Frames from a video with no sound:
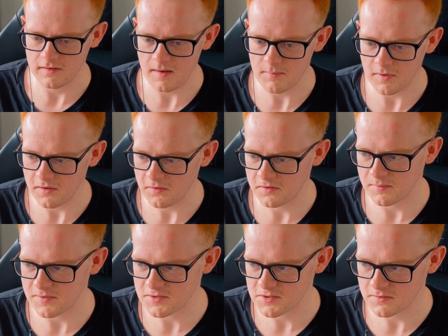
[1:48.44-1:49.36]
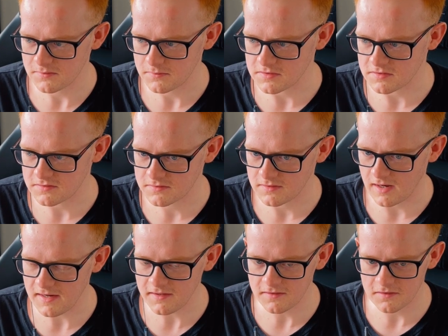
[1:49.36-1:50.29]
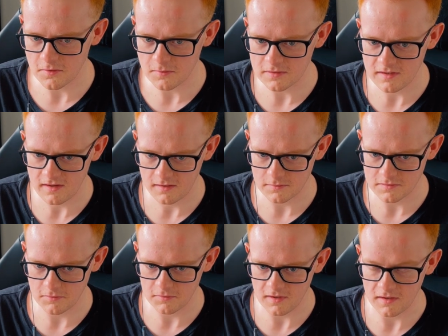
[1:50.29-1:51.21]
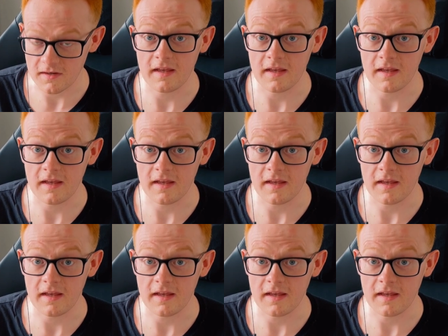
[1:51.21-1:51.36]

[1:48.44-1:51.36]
that Mario commercial was. I didn't know what the heck was going on,